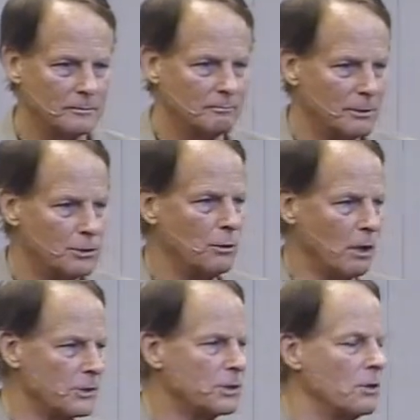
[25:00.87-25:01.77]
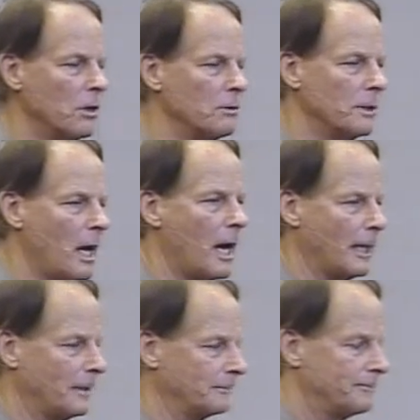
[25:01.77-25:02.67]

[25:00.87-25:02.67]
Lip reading: But you also owe God.